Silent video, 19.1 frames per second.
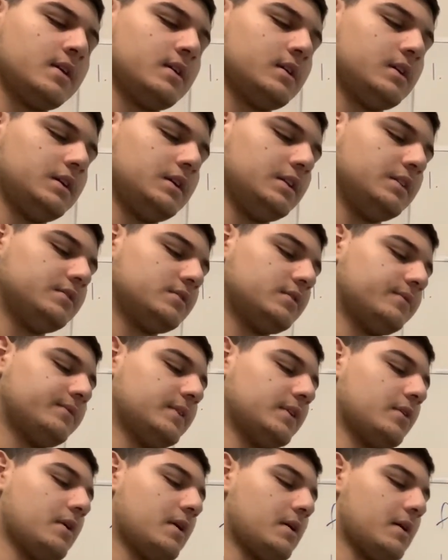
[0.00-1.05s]
He needs to
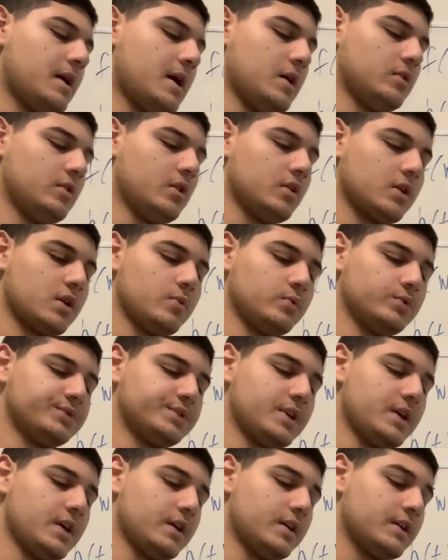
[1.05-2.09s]
figure out how long it will
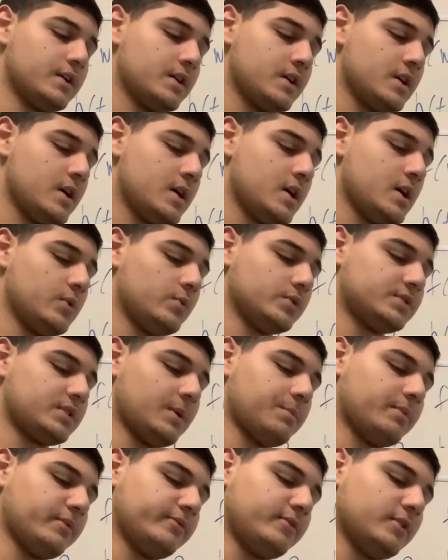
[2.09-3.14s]
take. What type
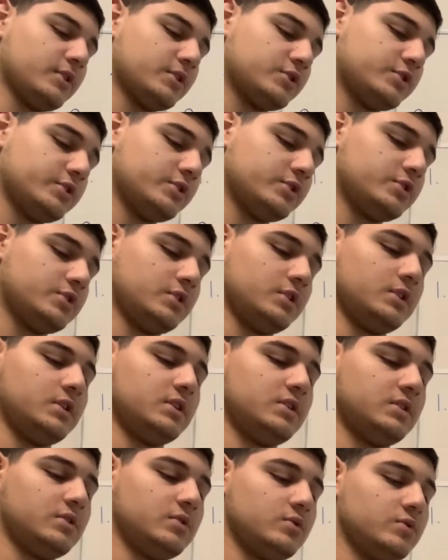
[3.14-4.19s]
of function should he
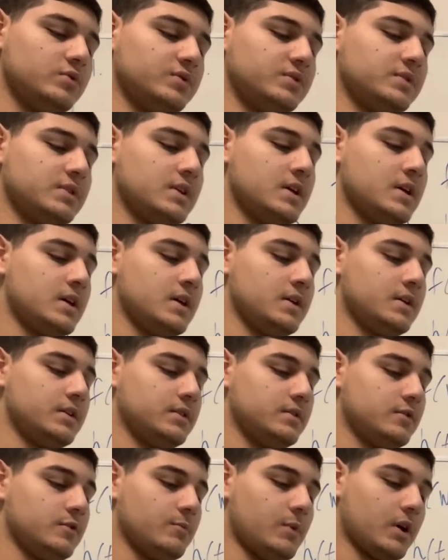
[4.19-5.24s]
use
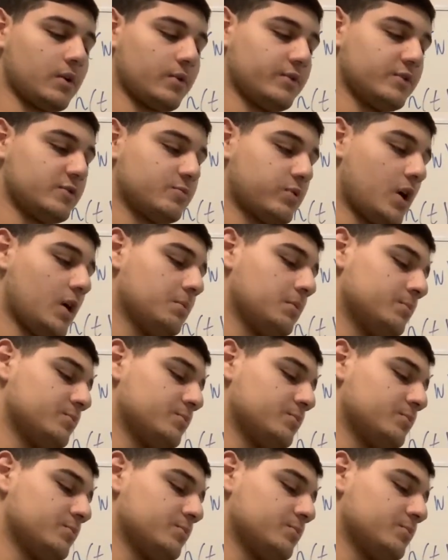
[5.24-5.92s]
to model this problem?